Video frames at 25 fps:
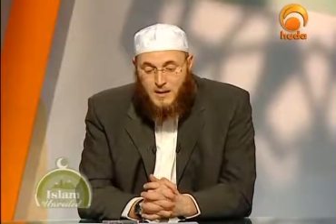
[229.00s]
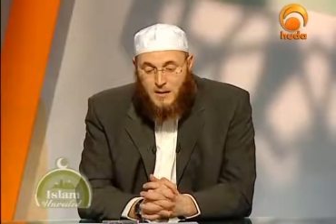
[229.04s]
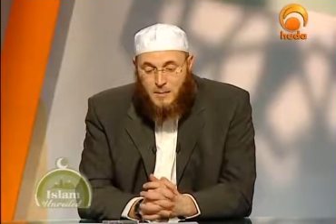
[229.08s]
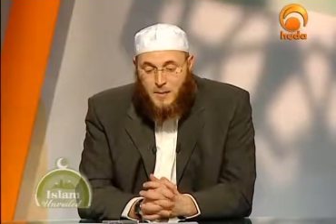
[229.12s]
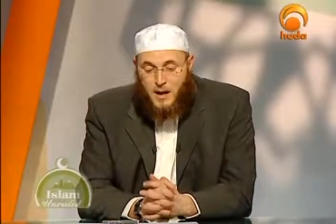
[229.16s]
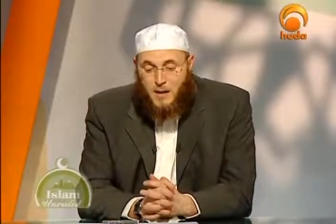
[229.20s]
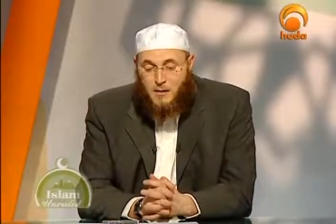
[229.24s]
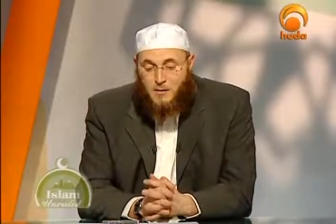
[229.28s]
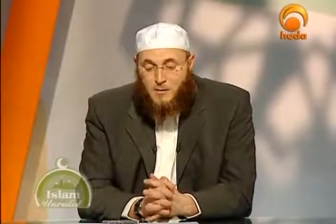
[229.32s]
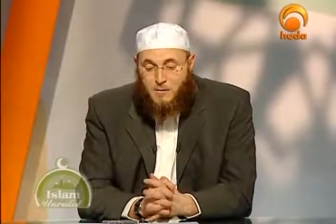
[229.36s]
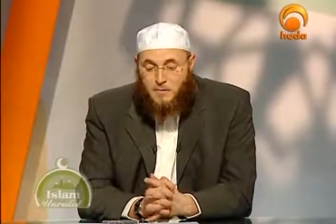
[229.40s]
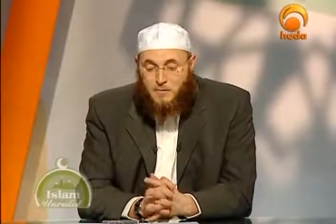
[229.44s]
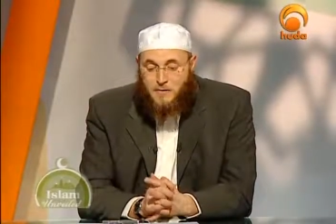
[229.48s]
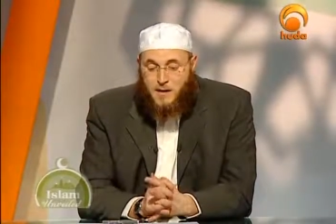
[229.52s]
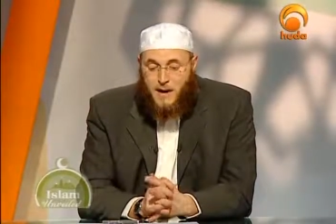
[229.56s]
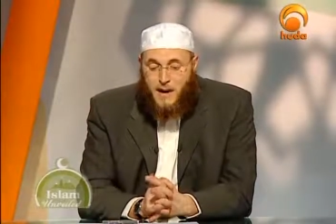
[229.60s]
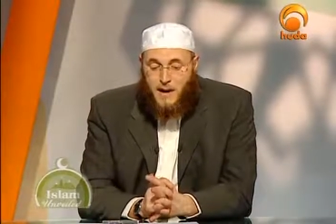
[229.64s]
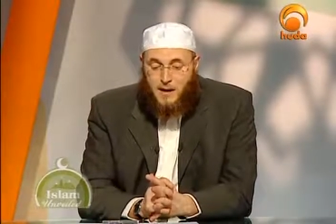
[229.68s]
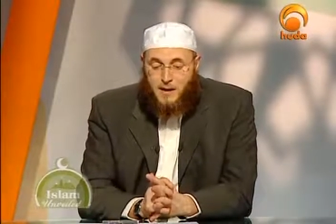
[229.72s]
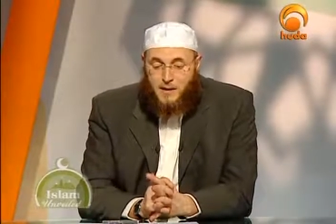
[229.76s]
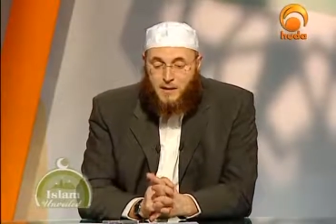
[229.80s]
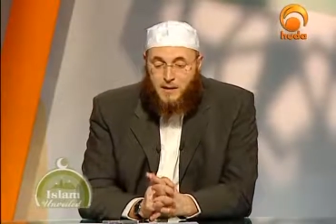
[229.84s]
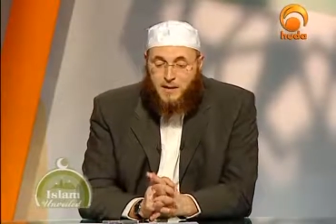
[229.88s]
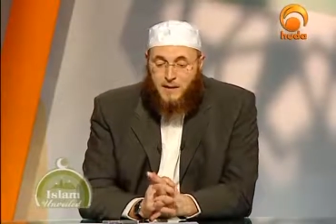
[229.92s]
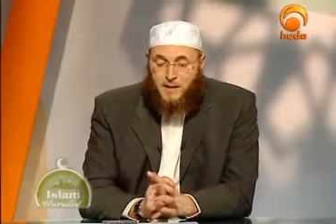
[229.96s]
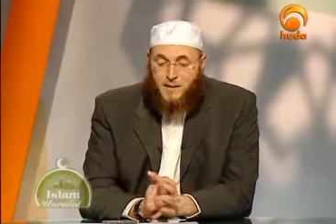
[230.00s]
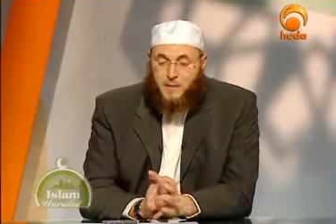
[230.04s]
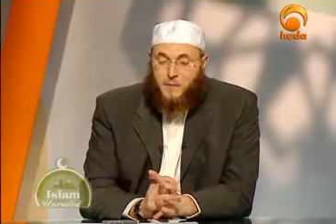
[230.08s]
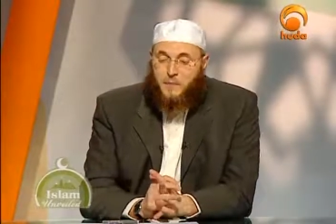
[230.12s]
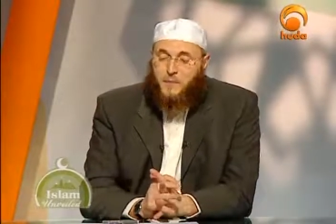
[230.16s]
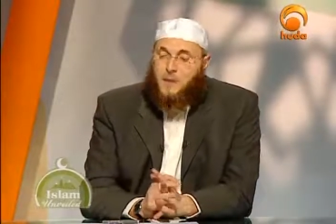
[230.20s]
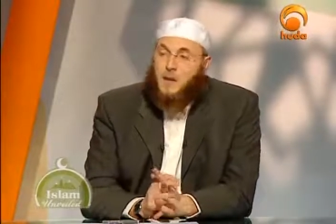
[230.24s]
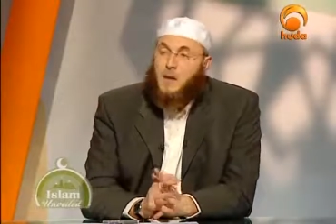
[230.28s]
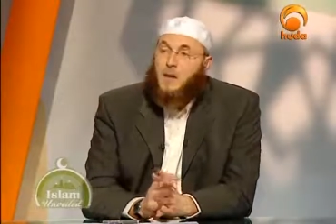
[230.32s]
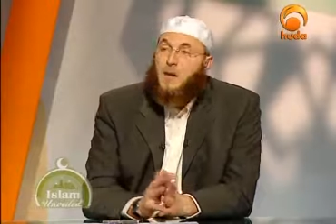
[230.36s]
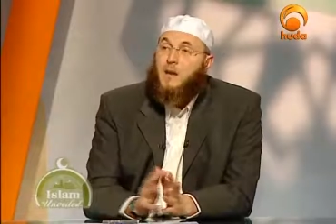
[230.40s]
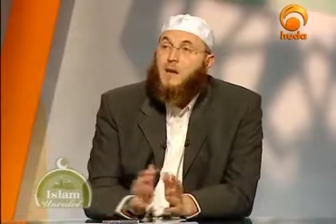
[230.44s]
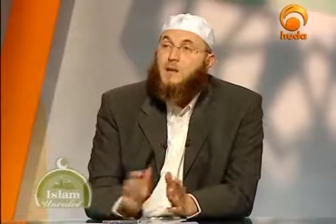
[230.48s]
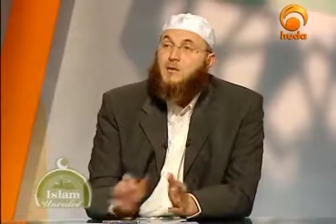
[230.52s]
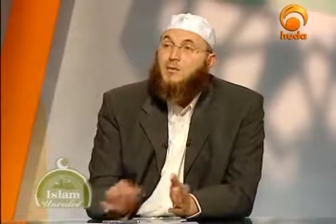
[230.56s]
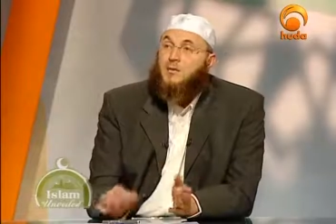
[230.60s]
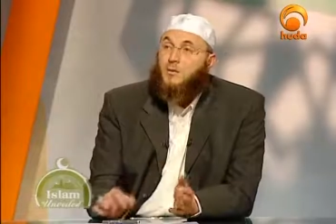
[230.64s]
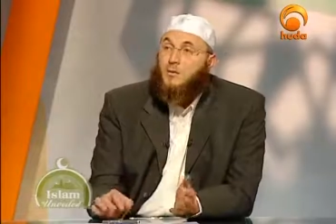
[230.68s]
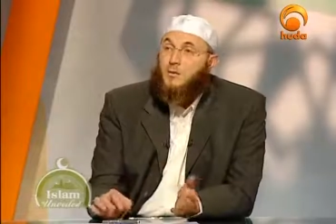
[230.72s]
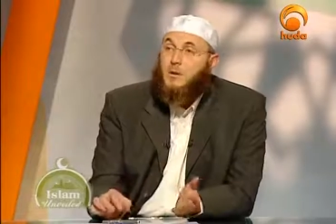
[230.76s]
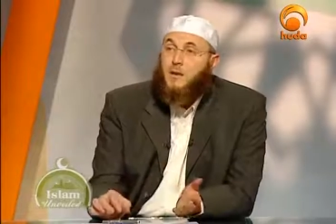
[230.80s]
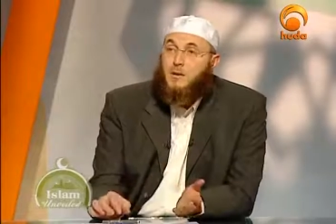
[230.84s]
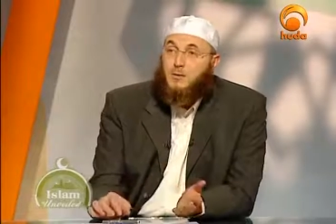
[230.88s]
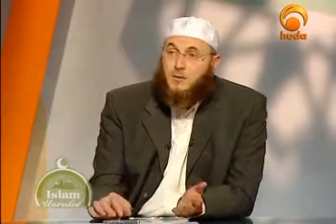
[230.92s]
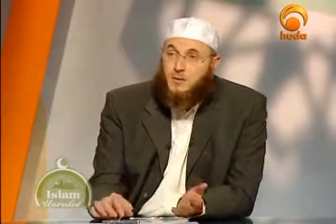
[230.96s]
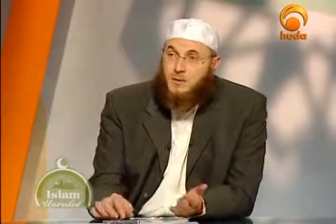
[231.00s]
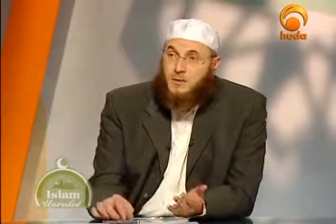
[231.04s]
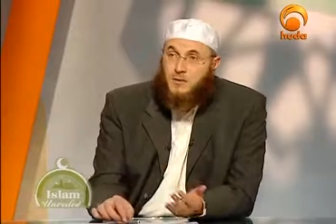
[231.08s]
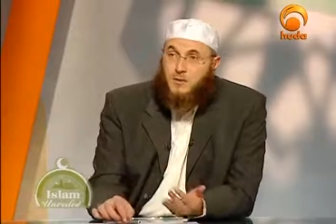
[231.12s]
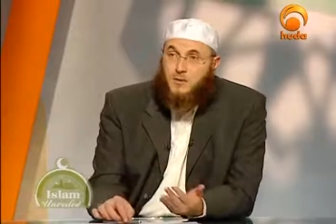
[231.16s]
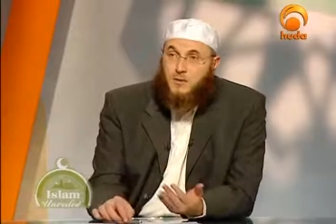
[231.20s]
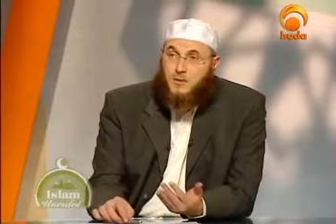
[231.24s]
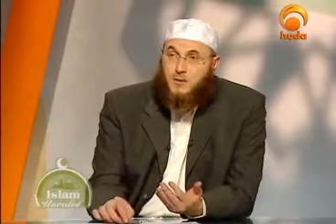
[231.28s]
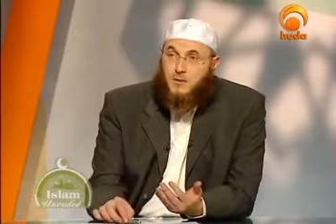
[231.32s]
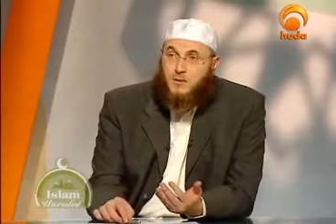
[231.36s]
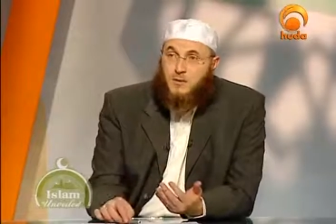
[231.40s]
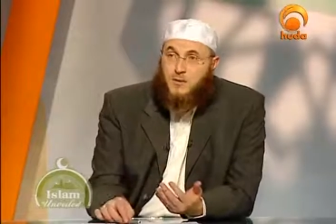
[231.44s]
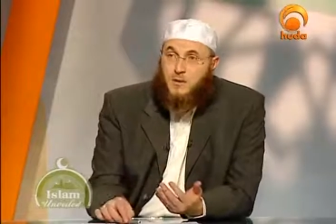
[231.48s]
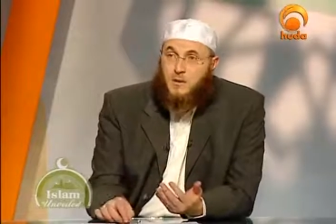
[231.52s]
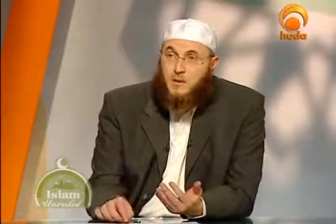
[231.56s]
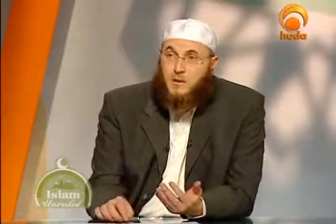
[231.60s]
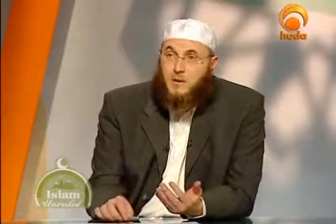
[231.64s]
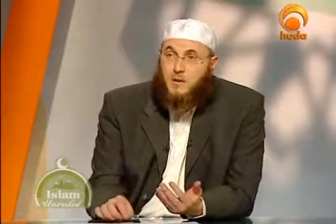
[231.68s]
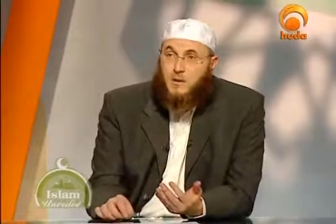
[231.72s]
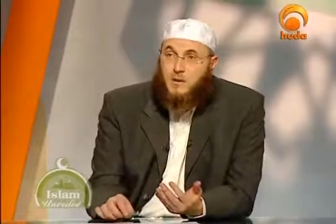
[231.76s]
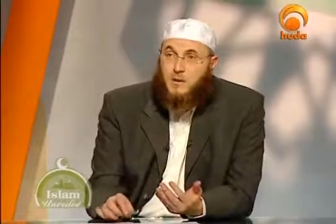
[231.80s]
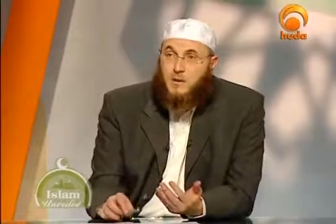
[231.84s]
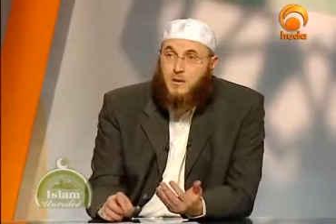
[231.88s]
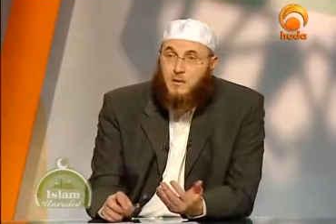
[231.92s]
As a matter of fact, in Surah Yunus,